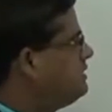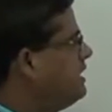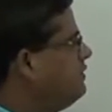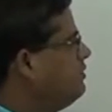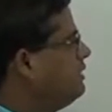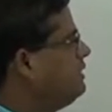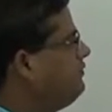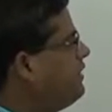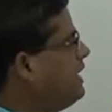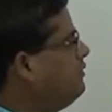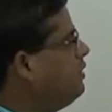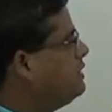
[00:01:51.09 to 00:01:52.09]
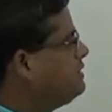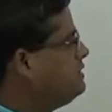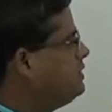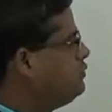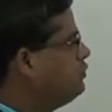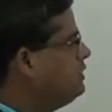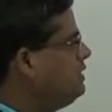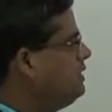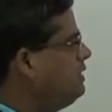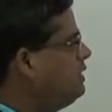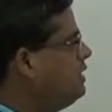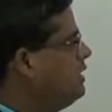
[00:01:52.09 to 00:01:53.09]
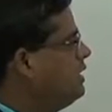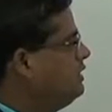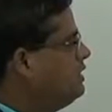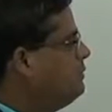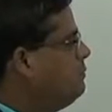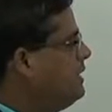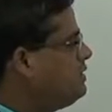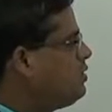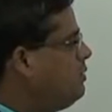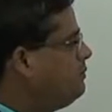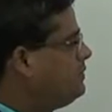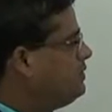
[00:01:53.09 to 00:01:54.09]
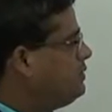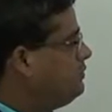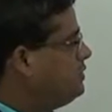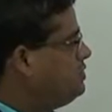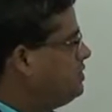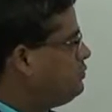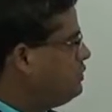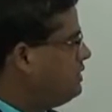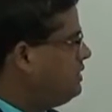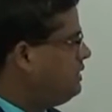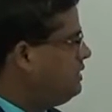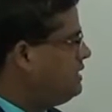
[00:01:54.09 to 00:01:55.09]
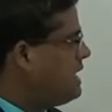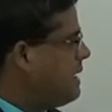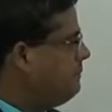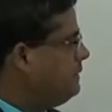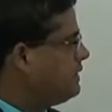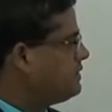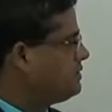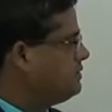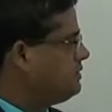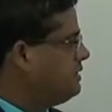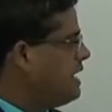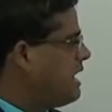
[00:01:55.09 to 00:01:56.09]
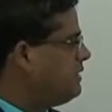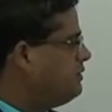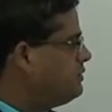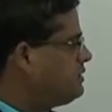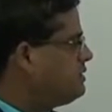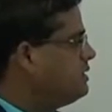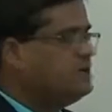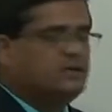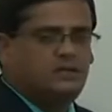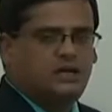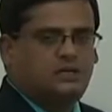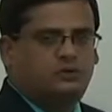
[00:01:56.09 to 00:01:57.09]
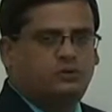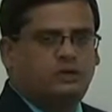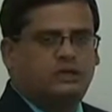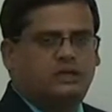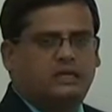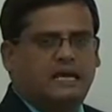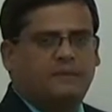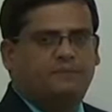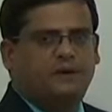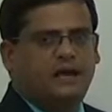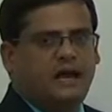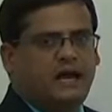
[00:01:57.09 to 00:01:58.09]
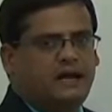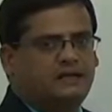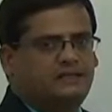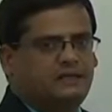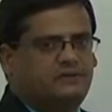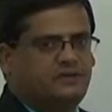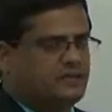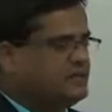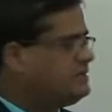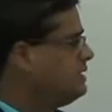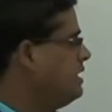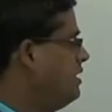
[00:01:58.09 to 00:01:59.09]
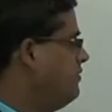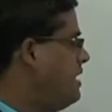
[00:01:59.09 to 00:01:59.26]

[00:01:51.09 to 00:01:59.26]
Then we'll define what is J2EE, the main component of the J2EE, application scenarios, J2EE API and services.